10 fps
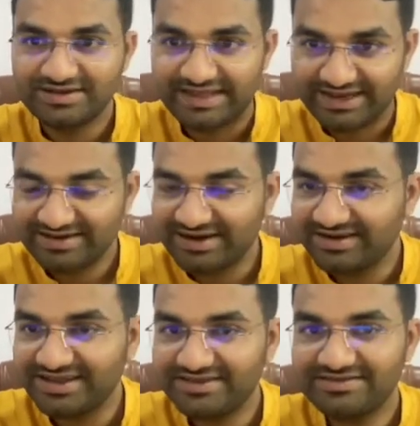10
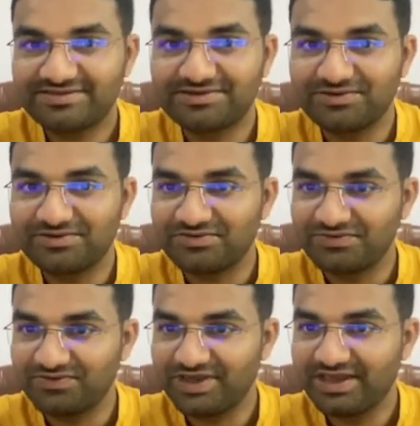countries. So
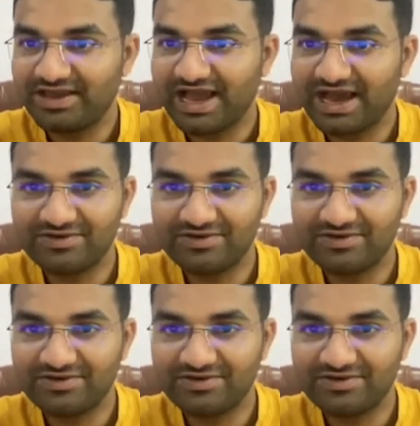we have